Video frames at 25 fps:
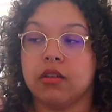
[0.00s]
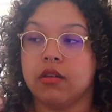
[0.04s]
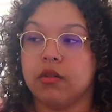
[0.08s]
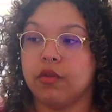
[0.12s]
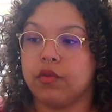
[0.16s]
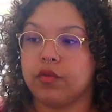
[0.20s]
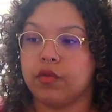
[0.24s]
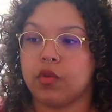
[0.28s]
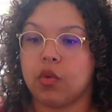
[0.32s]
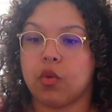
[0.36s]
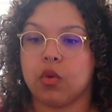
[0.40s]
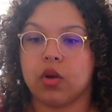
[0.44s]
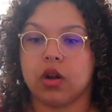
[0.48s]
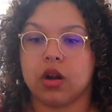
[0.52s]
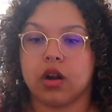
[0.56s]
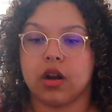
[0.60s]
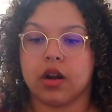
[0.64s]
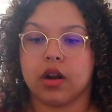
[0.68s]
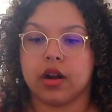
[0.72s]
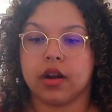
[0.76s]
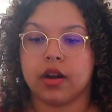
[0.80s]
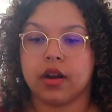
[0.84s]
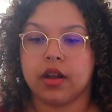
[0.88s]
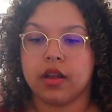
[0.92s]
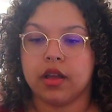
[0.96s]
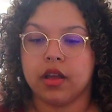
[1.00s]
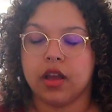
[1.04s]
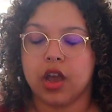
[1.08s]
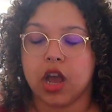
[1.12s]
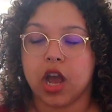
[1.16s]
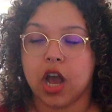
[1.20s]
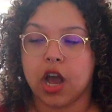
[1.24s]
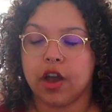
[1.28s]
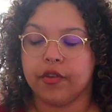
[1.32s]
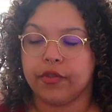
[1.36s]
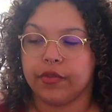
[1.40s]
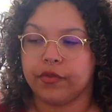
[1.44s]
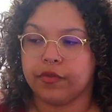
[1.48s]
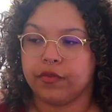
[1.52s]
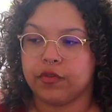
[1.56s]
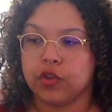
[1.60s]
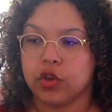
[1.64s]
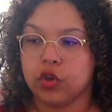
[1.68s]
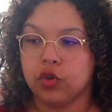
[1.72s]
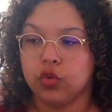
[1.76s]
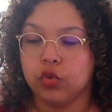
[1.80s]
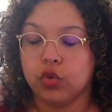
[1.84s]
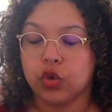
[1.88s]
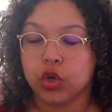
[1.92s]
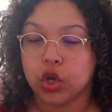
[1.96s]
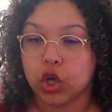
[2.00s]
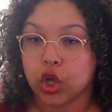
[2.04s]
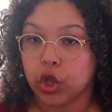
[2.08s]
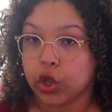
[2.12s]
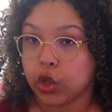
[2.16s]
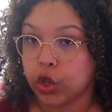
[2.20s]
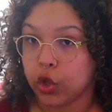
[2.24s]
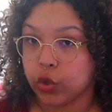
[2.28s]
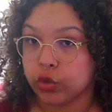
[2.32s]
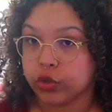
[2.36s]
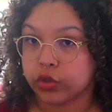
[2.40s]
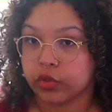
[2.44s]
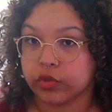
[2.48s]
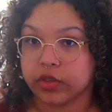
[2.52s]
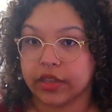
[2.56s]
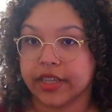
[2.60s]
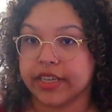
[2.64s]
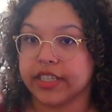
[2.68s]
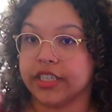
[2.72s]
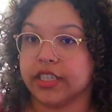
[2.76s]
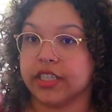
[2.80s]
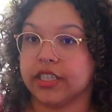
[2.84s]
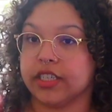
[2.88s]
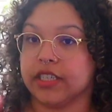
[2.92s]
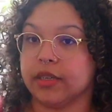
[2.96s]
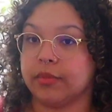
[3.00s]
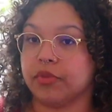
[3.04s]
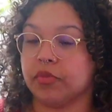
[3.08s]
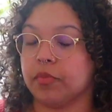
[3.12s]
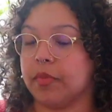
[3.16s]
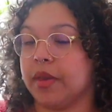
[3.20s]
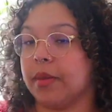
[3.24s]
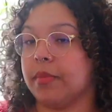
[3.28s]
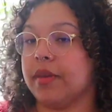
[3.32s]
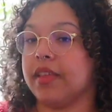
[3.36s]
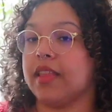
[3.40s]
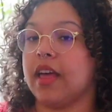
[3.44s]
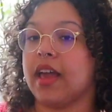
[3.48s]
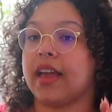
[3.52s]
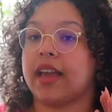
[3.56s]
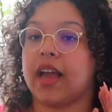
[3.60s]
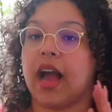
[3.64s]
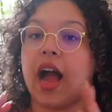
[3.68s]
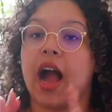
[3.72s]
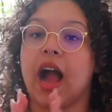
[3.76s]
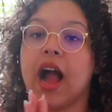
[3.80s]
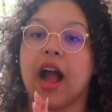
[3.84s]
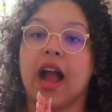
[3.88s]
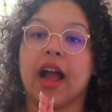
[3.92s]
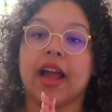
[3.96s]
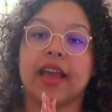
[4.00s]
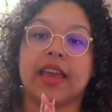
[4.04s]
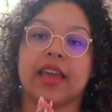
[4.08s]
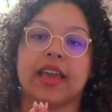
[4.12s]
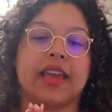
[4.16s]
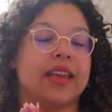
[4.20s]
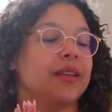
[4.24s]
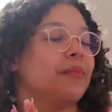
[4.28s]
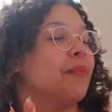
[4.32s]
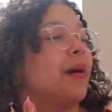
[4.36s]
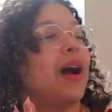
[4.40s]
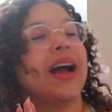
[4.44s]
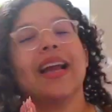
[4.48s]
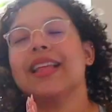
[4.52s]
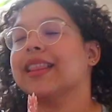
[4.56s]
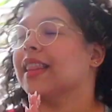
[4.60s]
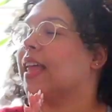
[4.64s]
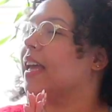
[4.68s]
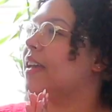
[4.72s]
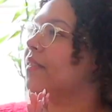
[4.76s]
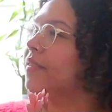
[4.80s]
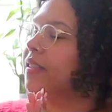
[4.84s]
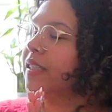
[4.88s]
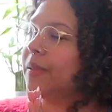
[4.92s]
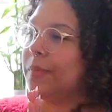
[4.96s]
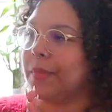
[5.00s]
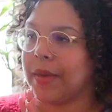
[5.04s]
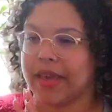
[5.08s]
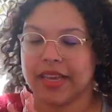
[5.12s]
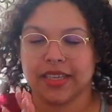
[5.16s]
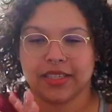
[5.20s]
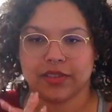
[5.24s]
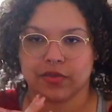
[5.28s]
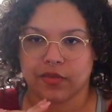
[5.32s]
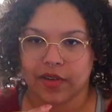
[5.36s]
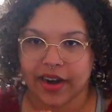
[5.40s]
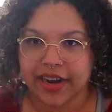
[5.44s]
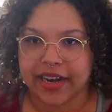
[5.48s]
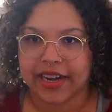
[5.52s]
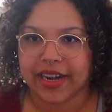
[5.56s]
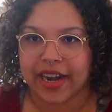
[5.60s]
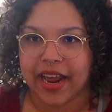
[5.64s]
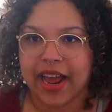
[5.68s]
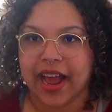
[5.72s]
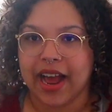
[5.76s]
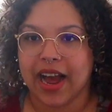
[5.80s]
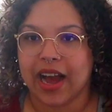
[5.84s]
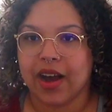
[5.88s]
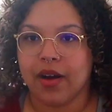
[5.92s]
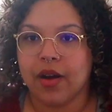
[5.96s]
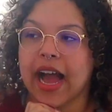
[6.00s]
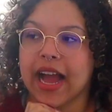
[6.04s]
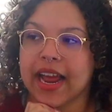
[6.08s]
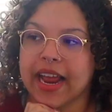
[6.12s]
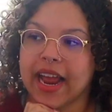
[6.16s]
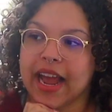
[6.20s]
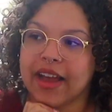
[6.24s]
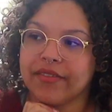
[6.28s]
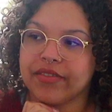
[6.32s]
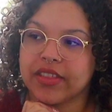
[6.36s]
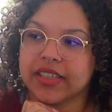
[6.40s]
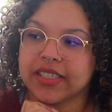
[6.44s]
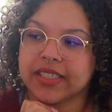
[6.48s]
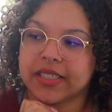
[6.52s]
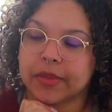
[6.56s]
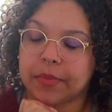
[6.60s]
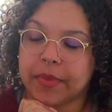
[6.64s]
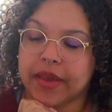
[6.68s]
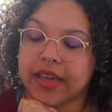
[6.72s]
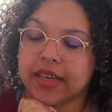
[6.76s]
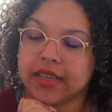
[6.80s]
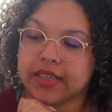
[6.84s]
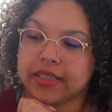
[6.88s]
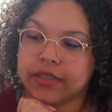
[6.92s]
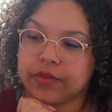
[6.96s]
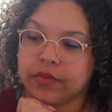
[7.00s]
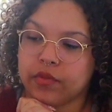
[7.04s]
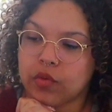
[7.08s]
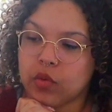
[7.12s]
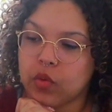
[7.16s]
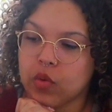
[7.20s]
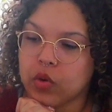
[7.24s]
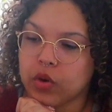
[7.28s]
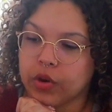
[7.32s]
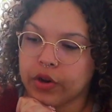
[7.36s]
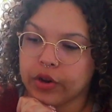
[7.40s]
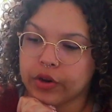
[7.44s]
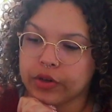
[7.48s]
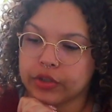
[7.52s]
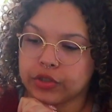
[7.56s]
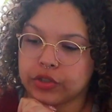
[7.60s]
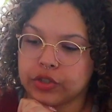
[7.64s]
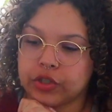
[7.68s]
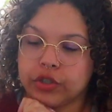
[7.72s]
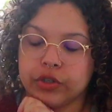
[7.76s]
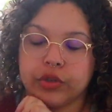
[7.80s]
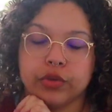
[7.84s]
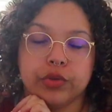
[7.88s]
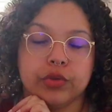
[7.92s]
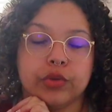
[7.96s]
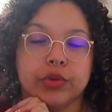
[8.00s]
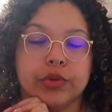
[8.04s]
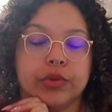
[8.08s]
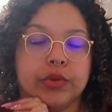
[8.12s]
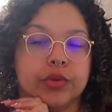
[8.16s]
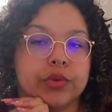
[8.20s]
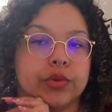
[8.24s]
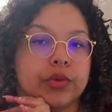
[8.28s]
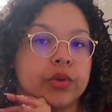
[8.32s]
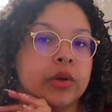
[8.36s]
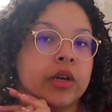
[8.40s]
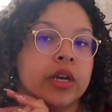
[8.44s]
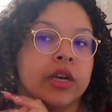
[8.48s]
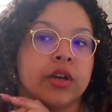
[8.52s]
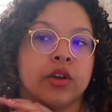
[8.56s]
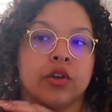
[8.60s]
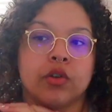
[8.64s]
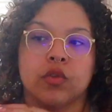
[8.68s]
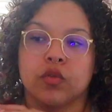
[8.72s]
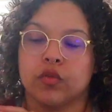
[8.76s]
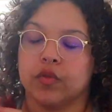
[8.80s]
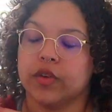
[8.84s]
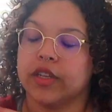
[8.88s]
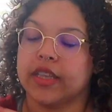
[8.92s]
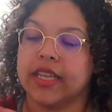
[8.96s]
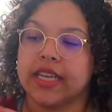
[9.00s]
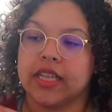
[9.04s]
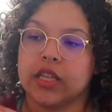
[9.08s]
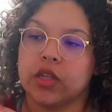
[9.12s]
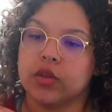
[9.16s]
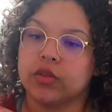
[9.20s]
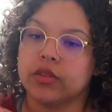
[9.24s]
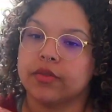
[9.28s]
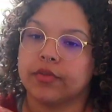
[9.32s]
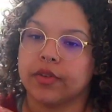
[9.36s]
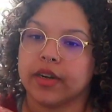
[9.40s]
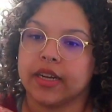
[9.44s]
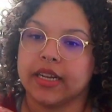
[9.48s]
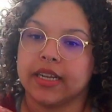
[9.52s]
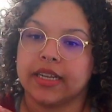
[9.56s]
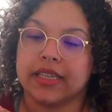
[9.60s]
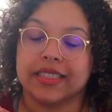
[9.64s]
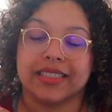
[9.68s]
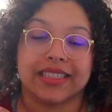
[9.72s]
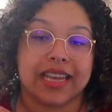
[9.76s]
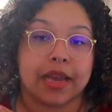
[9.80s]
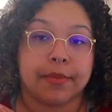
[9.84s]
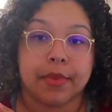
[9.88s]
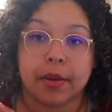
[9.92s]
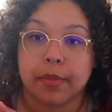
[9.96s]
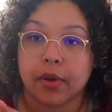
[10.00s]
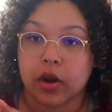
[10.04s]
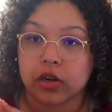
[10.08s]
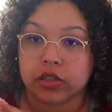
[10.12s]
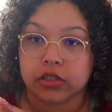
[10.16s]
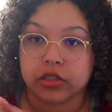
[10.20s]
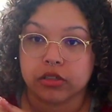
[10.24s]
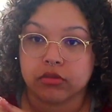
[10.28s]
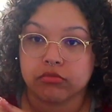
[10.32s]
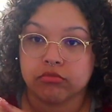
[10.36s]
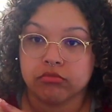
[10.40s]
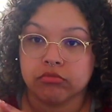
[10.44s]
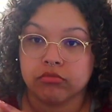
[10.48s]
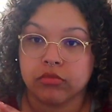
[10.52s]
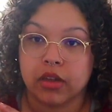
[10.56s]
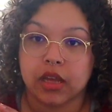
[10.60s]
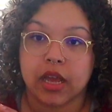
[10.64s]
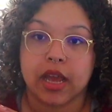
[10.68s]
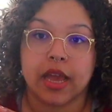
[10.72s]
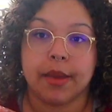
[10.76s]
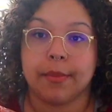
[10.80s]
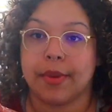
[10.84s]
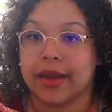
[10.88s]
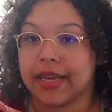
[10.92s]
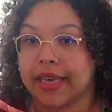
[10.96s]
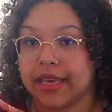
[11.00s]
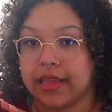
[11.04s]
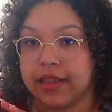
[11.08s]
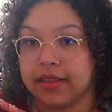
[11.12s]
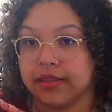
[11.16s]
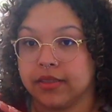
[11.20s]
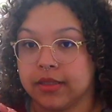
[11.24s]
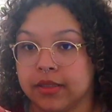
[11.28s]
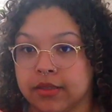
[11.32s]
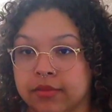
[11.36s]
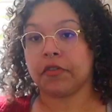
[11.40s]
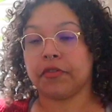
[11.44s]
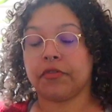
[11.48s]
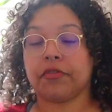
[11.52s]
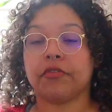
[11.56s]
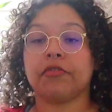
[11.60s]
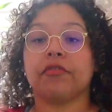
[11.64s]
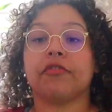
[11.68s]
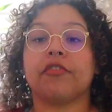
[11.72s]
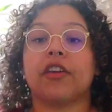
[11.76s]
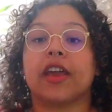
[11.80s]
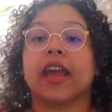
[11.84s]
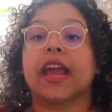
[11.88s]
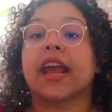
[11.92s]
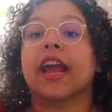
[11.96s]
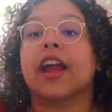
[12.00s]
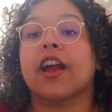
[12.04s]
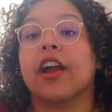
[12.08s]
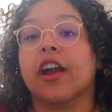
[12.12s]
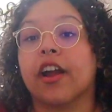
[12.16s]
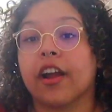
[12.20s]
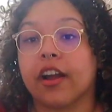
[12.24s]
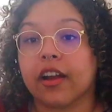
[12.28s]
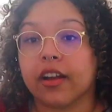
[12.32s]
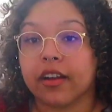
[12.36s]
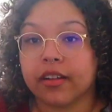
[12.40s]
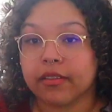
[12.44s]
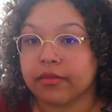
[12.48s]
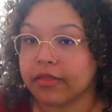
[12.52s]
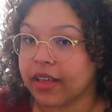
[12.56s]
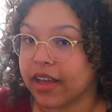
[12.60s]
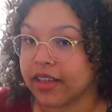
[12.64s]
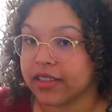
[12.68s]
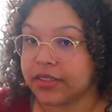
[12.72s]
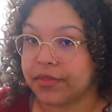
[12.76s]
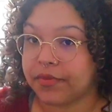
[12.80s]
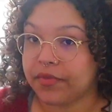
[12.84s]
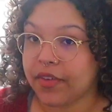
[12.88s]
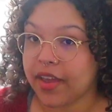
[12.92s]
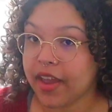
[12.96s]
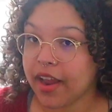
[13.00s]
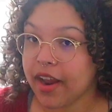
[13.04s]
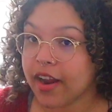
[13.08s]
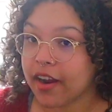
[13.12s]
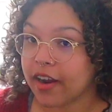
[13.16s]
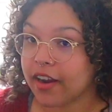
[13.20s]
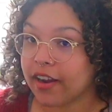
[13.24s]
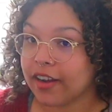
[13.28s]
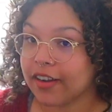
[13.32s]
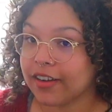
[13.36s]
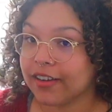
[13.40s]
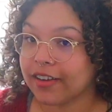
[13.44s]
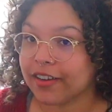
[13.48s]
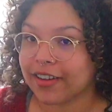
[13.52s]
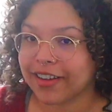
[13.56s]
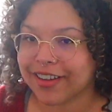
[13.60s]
for a few close relationships. Maybe like in my life space right now, I have the space for 2 really close friends and my partner and my kids. Fair. That's fair.